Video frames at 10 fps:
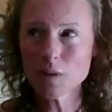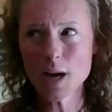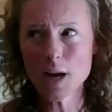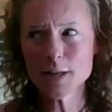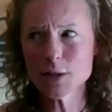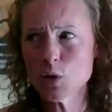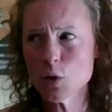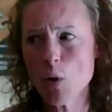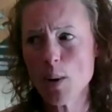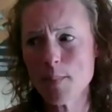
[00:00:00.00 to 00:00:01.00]
And it's
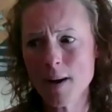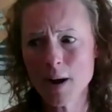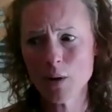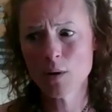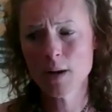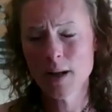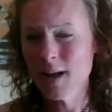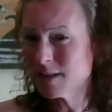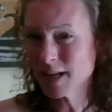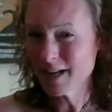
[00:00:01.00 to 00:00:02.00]
not about
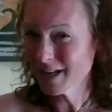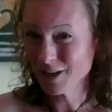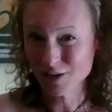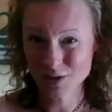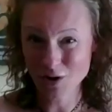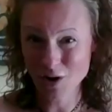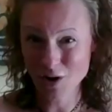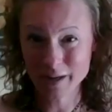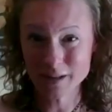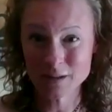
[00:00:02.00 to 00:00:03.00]
taking a
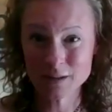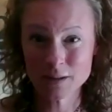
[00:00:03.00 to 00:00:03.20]
side.